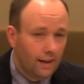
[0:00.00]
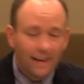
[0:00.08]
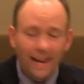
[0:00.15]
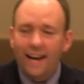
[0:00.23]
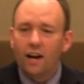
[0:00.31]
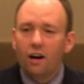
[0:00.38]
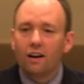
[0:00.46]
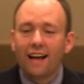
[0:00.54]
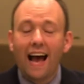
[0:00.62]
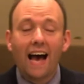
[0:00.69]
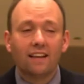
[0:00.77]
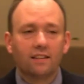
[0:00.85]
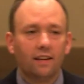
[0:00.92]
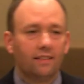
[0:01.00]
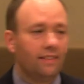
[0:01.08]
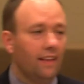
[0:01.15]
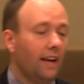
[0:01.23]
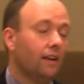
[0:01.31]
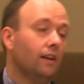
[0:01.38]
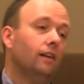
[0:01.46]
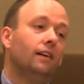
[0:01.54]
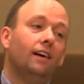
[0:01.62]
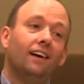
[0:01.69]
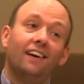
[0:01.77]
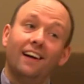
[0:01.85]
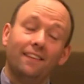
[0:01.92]
Now here guys can think,
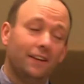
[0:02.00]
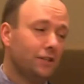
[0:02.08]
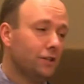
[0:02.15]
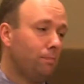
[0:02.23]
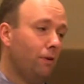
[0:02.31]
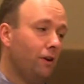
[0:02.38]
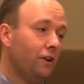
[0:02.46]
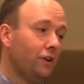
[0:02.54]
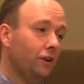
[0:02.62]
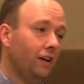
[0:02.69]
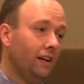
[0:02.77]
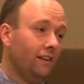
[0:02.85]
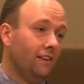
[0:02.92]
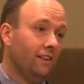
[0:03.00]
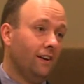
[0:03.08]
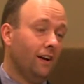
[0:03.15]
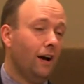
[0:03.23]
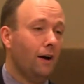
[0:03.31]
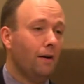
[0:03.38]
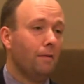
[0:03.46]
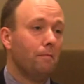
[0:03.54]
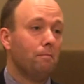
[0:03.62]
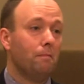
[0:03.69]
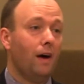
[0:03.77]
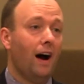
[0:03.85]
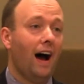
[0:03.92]
this is pretty good.
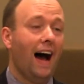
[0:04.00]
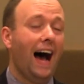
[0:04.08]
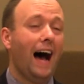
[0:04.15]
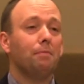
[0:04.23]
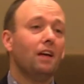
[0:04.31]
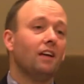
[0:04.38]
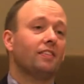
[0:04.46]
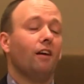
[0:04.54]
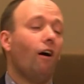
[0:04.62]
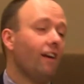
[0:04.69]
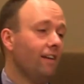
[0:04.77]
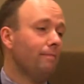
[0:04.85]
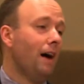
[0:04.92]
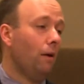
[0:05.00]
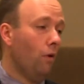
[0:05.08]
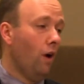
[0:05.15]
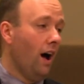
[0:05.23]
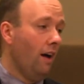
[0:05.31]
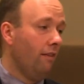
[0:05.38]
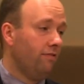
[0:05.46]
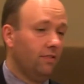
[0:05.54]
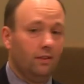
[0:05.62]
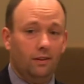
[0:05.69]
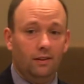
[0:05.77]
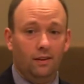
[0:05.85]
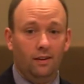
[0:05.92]
I'm the authority of my wife,
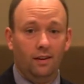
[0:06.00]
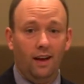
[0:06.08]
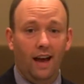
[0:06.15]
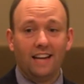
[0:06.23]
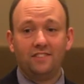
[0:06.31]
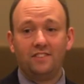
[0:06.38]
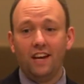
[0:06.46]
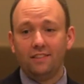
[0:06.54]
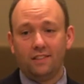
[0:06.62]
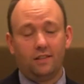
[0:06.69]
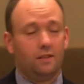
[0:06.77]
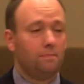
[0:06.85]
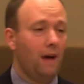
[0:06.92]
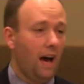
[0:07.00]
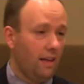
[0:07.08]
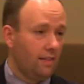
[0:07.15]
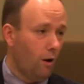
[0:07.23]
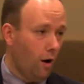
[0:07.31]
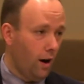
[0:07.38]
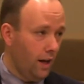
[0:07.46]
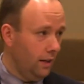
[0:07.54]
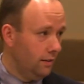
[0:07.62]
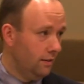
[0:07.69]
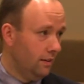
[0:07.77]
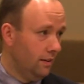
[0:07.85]
and Jesus is my authority,